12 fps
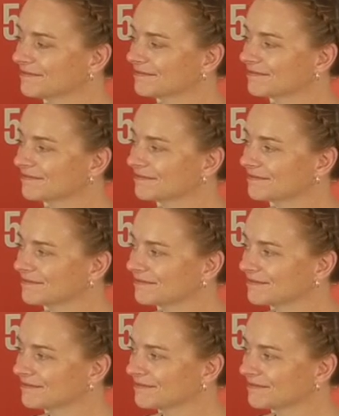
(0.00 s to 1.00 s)

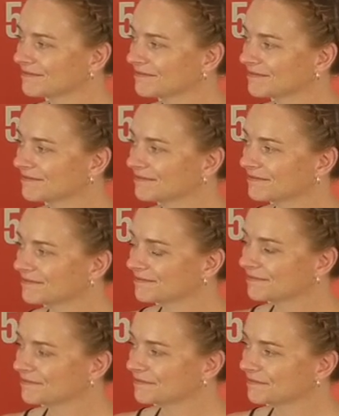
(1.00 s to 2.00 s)

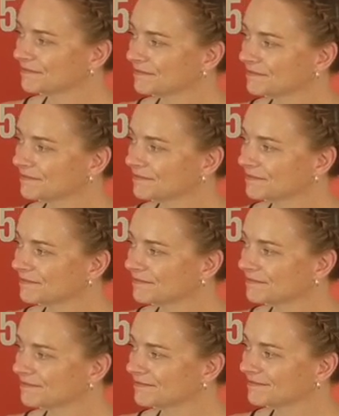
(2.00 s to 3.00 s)

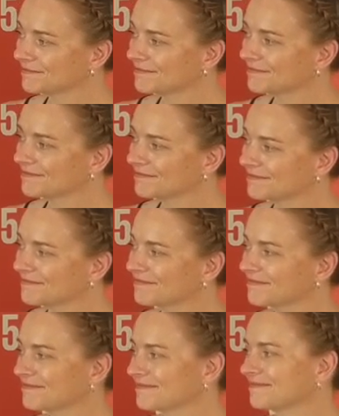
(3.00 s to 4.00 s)

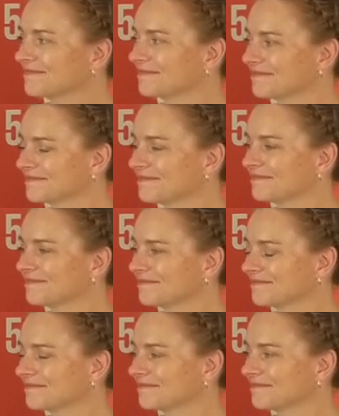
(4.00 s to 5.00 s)

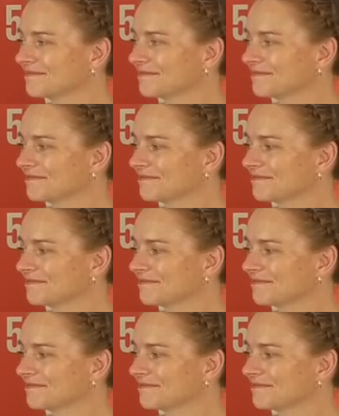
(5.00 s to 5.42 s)
The person shown says nothing.